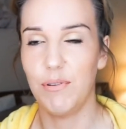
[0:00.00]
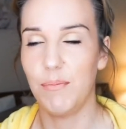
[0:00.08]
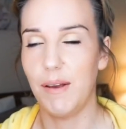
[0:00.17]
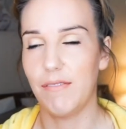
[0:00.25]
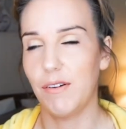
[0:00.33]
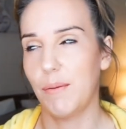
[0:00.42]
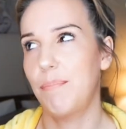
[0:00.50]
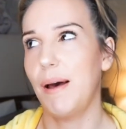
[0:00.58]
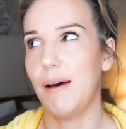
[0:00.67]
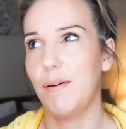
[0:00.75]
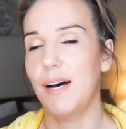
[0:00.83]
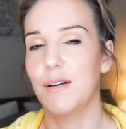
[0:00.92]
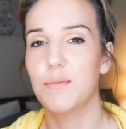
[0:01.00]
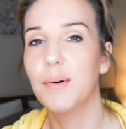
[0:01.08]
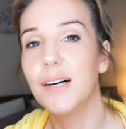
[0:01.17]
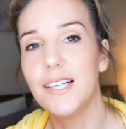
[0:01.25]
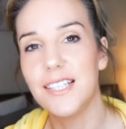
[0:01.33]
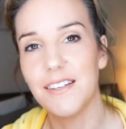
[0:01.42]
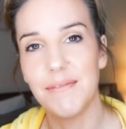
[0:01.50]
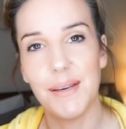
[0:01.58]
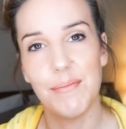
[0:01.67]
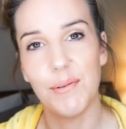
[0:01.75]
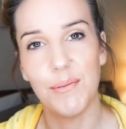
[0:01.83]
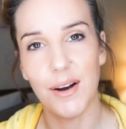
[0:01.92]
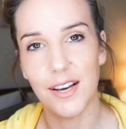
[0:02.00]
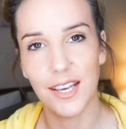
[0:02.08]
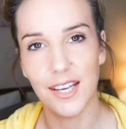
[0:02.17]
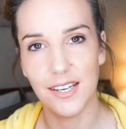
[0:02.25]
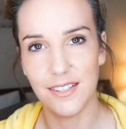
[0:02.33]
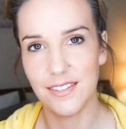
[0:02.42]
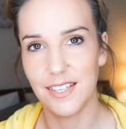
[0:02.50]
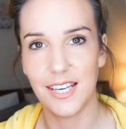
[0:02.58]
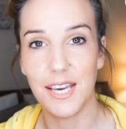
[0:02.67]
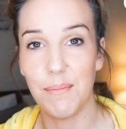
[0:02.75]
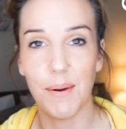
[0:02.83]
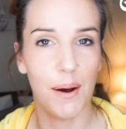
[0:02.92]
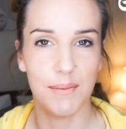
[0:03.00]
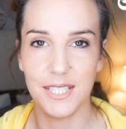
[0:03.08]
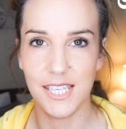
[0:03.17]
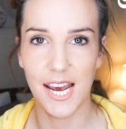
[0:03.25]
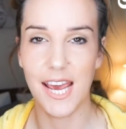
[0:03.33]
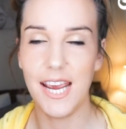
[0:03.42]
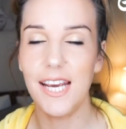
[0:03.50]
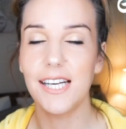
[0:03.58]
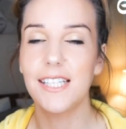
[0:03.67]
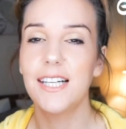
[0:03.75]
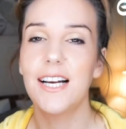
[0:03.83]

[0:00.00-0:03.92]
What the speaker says: probably have a powerhouse behind it of people working to keep it up to date,